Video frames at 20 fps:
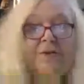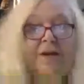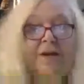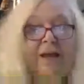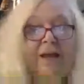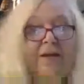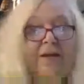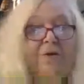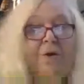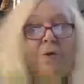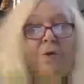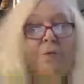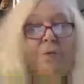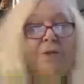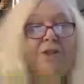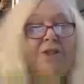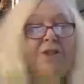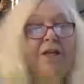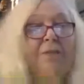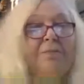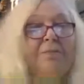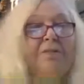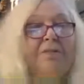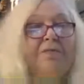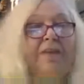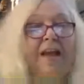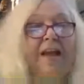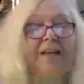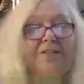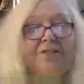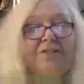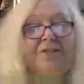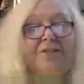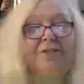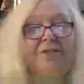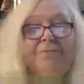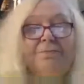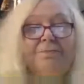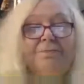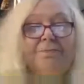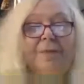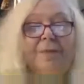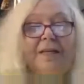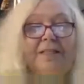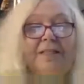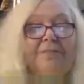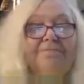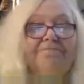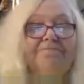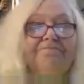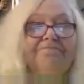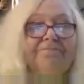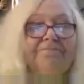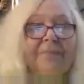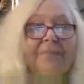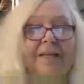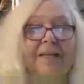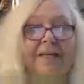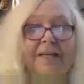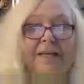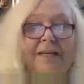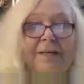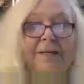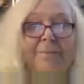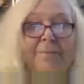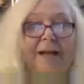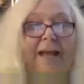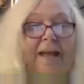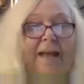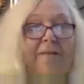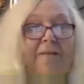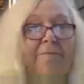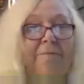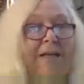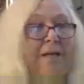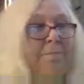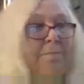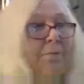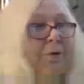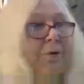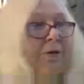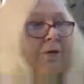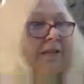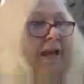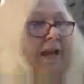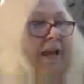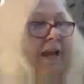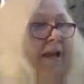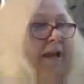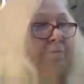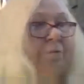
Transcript: So I don't know which comes faster, but I have many books.